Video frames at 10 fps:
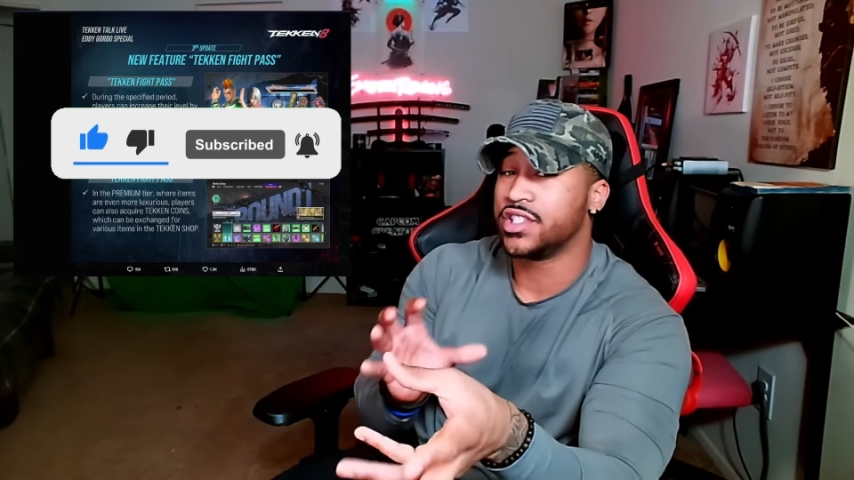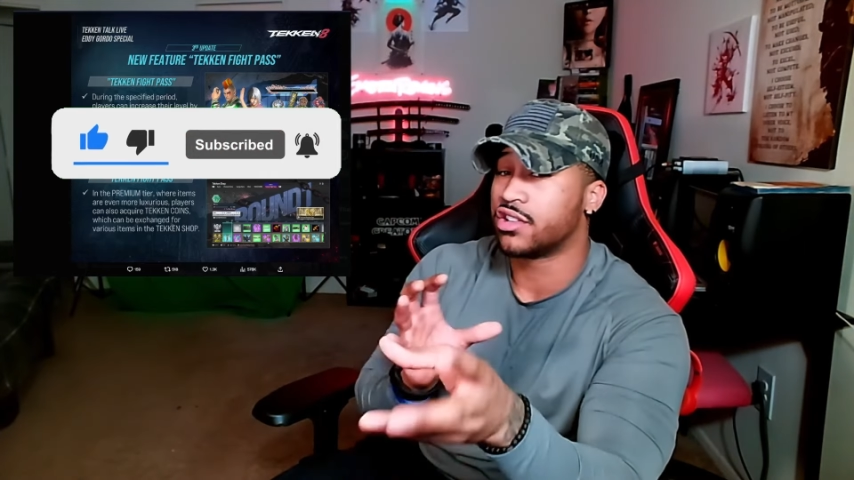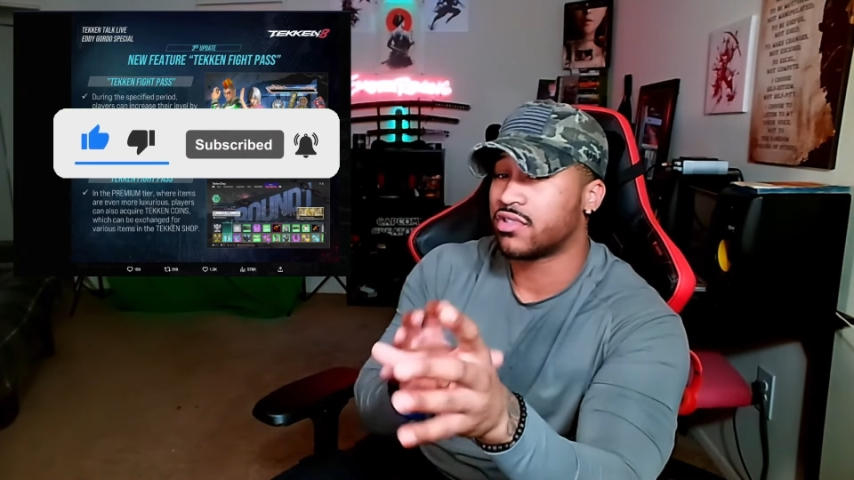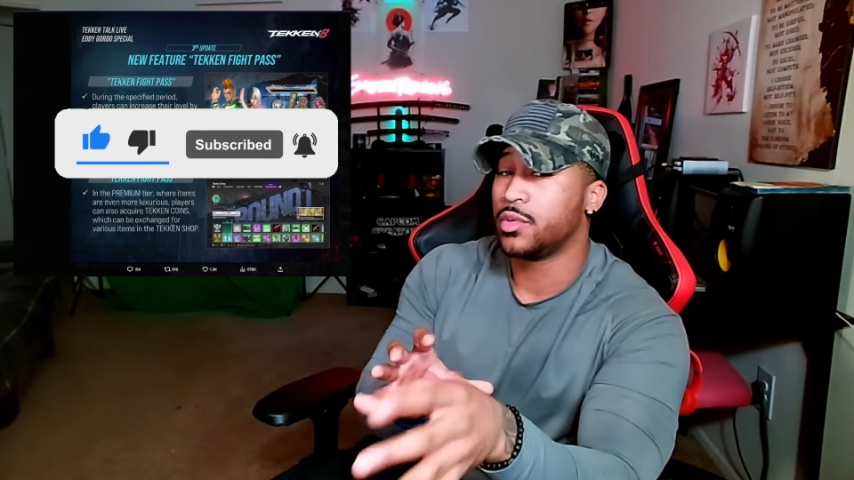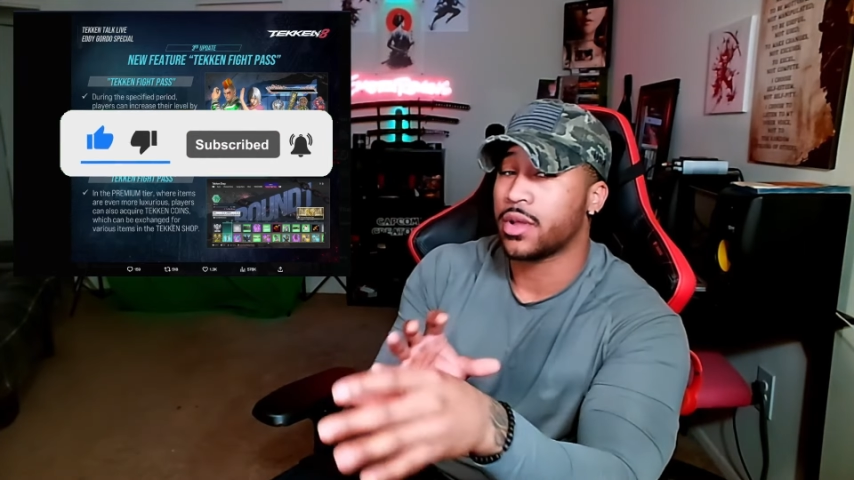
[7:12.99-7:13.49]

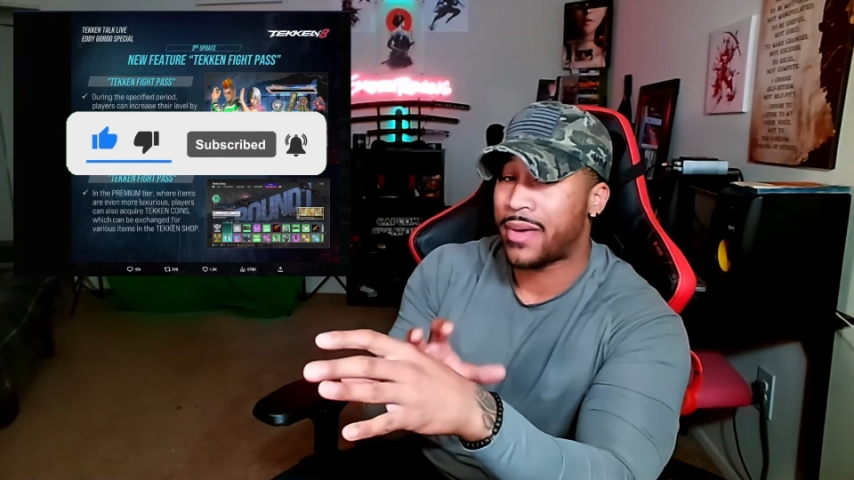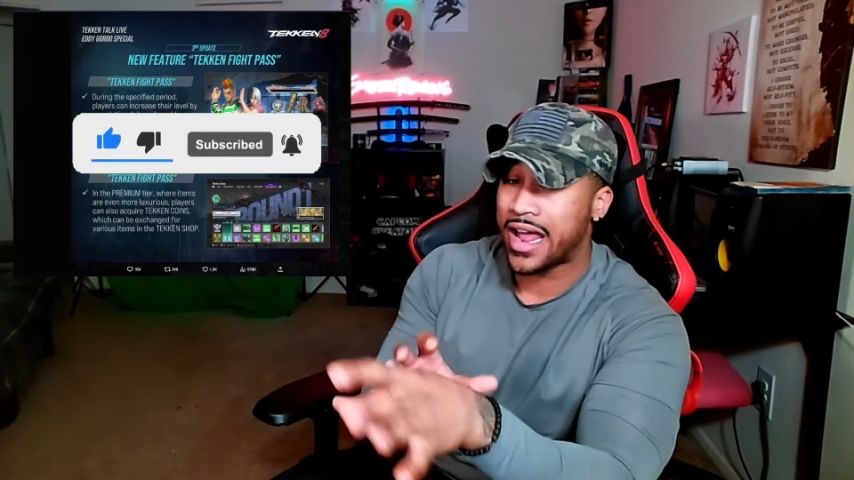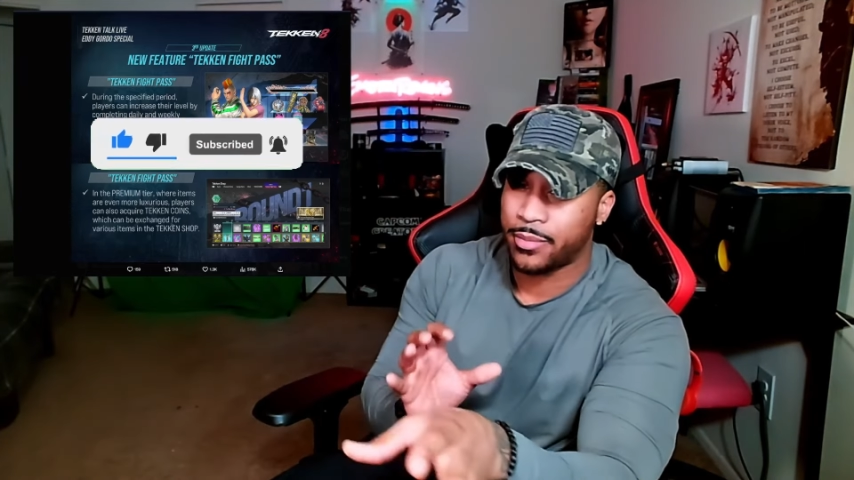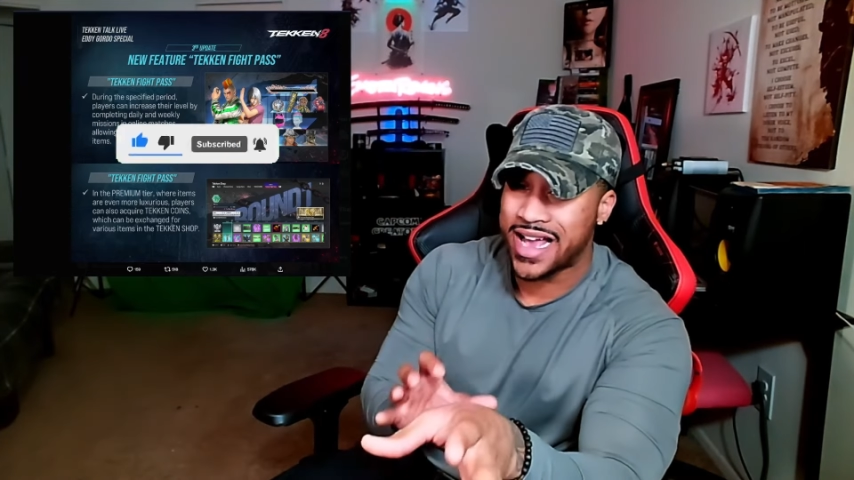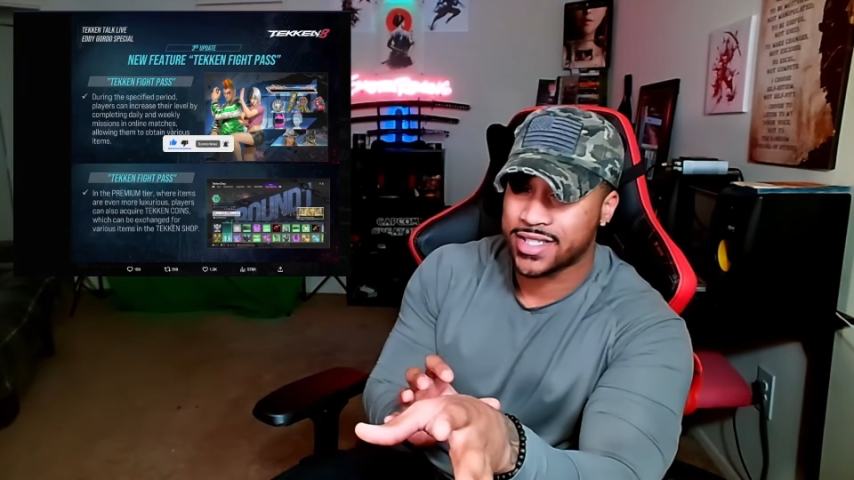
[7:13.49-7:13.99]
agree with the
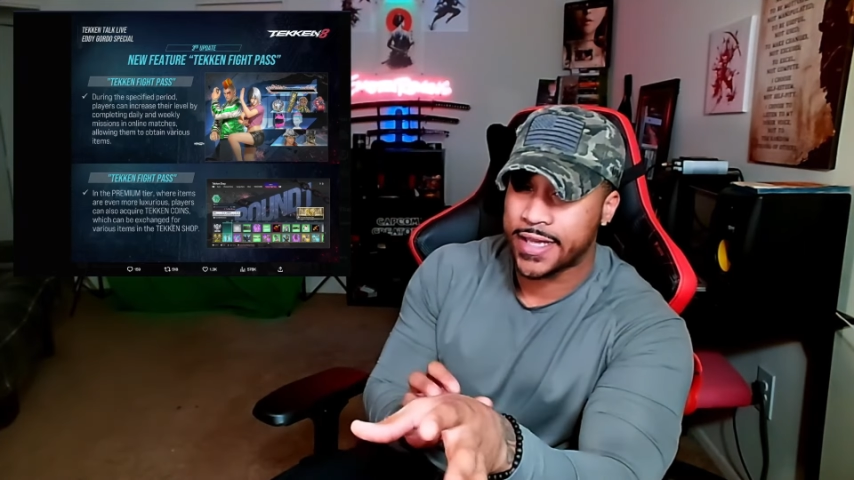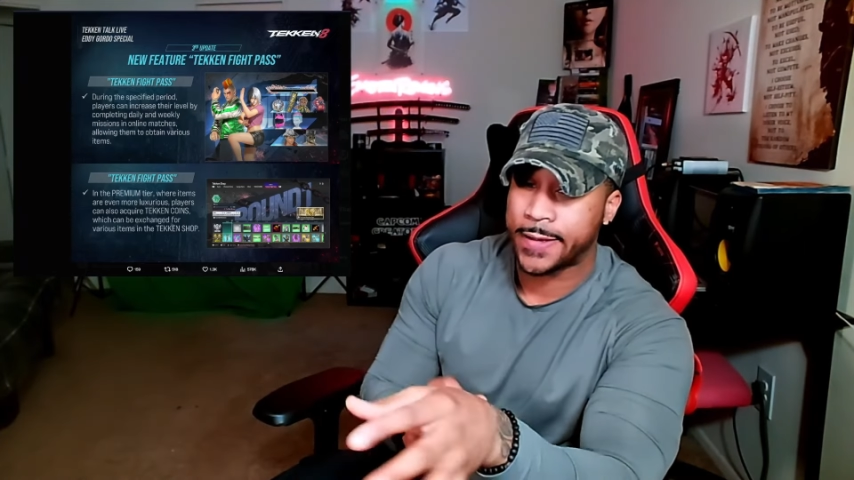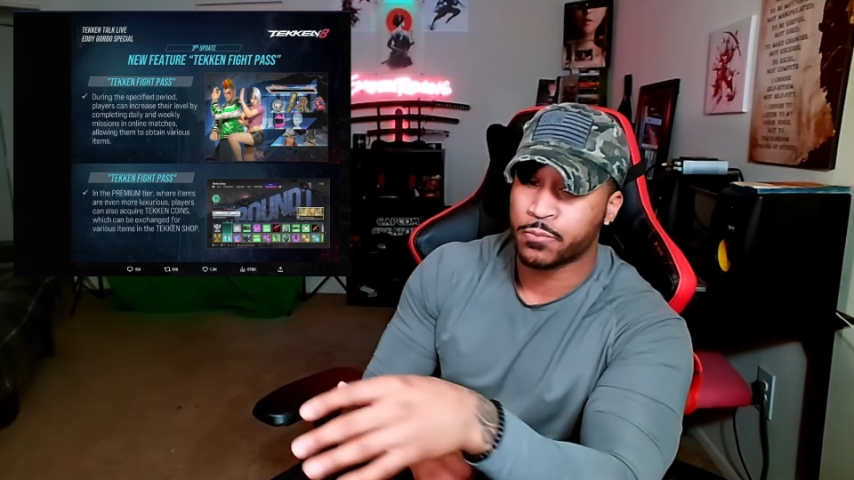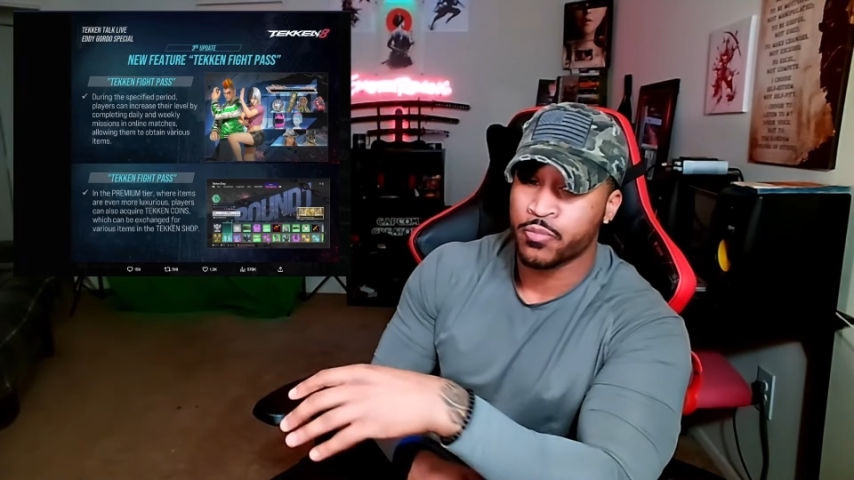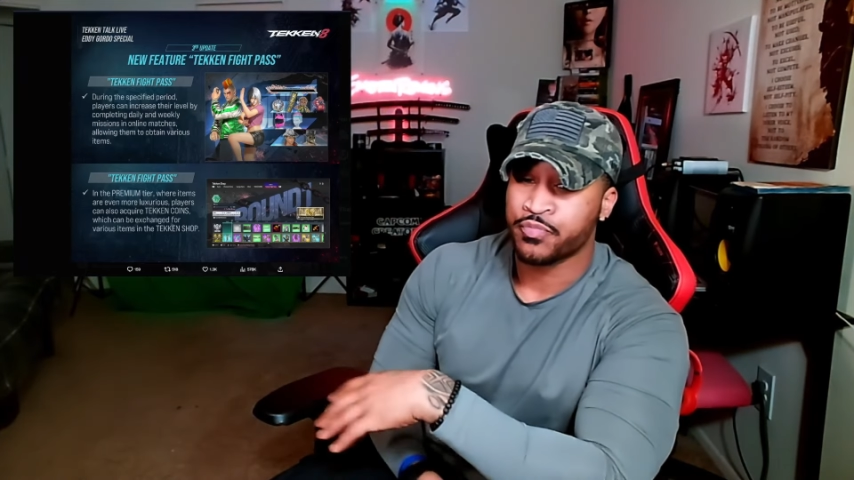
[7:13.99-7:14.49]
Battle Pass thing.